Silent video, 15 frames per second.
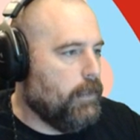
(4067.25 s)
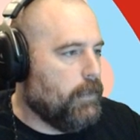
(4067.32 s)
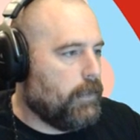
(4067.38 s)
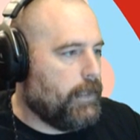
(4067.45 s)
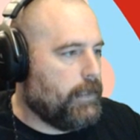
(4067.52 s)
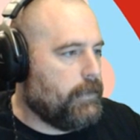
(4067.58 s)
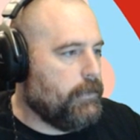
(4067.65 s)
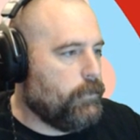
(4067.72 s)

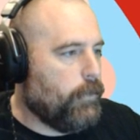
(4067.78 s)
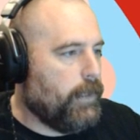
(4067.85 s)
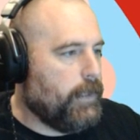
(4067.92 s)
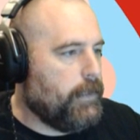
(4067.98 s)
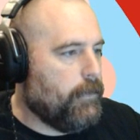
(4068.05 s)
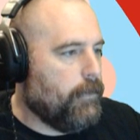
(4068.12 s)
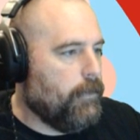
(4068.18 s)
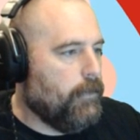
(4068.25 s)
Like this right
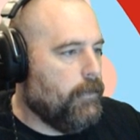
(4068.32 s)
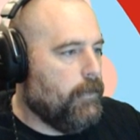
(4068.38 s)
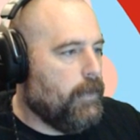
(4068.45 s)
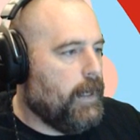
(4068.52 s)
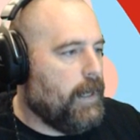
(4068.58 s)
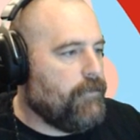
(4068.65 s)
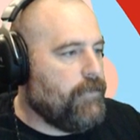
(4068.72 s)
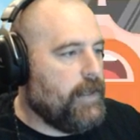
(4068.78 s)
here.
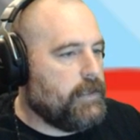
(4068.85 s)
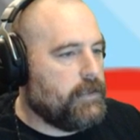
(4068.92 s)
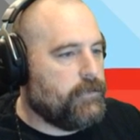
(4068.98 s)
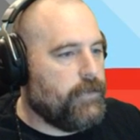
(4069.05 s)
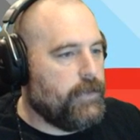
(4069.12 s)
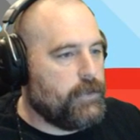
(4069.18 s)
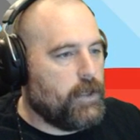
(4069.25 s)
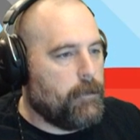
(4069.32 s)
I've had this
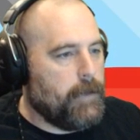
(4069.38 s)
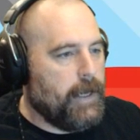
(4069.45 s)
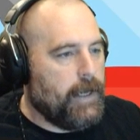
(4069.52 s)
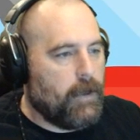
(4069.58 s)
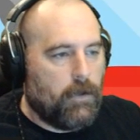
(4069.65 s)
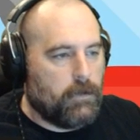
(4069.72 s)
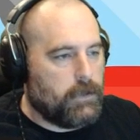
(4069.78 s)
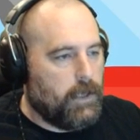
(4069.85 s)
vision in my
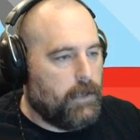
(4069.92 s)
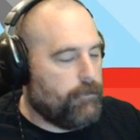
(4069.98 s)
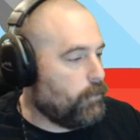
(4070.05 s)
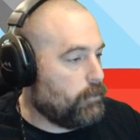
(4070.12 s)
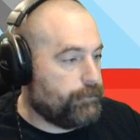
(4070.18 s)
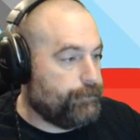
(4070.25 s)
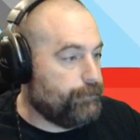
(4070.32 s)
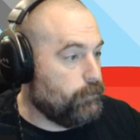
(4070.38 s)
head all day
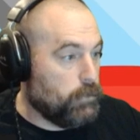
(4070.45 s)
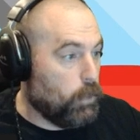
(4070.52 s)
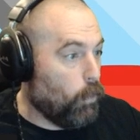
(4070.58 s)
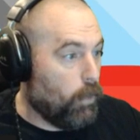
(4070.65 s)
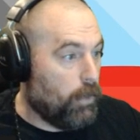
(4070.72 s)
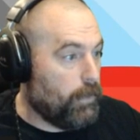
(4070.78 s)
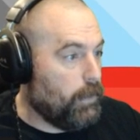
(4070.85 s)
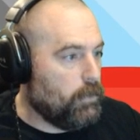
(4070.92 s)
for
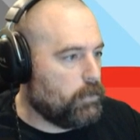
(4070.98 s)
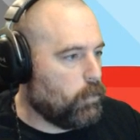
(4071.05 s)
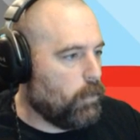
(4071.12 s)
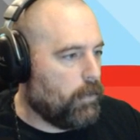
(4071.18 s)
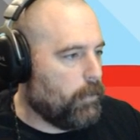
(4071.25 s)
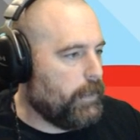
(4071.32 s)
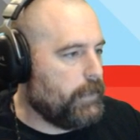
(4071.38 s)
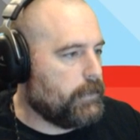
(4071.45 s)
Lord knows
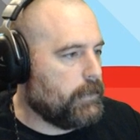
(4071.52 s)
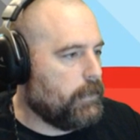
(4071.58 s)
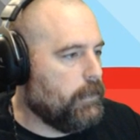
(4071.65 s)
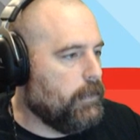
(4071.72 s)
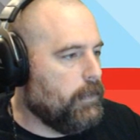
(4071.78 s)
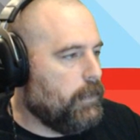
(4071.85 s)
what reason.